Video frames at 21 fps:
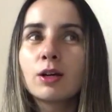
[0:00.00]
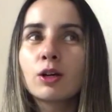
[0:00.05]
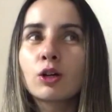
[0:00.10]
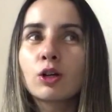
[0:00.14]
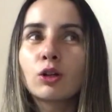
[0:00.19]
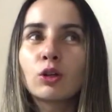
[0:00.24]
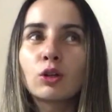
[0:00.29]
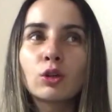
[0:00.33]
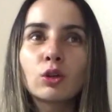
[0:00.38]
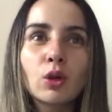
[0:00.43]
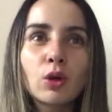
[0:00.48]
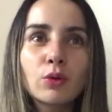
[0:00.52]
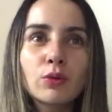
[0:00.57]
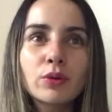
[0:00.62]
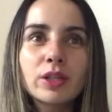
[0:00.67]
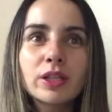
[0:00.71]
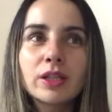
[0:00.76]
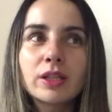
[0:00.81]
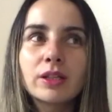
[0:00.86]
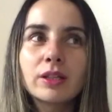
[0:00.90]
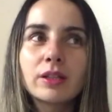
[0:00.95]

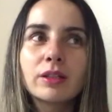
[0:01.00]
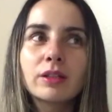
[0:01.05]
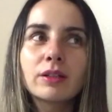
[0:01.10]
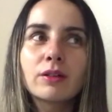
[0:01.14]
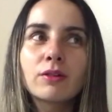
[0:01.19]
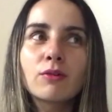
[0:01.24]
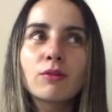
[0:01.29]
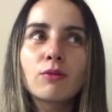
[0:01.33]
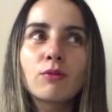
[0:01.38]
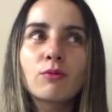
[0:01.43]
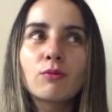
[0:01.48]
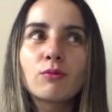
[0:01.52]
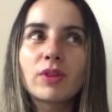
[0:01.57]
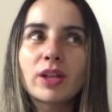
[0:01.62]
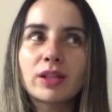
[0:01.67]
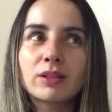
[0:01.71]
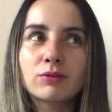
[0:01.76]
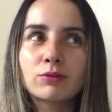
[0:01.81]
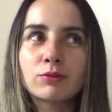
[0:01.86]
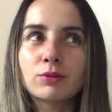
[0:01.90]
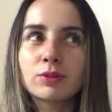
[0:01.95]
clothing
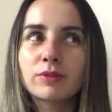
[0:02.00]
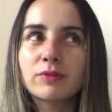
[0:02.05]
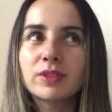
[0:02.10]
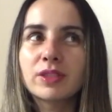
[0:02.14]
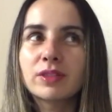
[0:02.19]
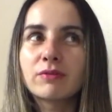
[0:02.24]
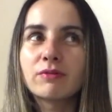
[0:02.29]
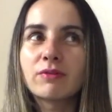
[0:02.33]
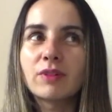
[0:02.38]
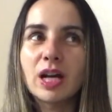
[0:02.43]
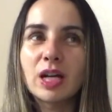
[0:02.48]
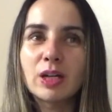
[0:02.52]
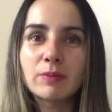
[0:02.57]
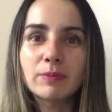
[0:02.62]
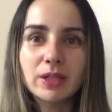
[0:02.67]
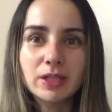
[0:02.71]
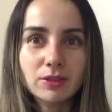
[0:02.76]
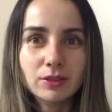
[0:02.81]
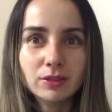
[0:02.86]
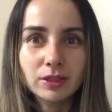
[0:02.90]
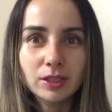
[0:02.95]
that sort of is
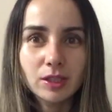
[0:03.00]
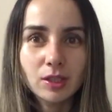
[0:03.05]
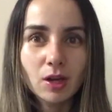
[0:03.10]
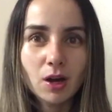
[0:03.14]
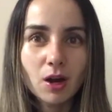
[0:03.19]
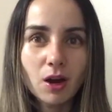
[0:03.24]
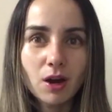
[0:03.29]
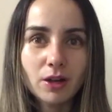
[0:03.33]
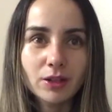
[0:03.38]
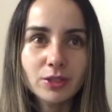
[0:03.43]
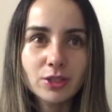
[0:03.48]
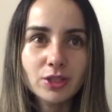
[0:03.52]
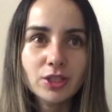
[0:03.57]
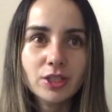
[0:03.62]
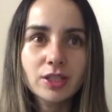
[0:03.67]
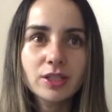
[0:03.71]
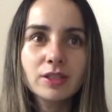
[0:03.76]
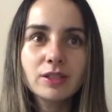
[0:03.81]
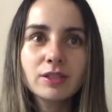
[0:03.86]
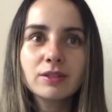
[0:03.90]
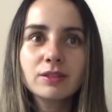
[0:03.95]
environmentally
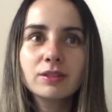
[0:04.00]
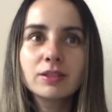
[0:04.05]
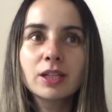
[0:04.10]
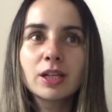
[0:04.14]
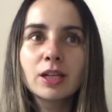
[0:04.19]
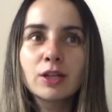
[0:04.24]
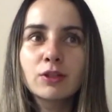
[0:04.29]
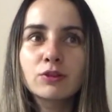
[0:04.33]
conscious.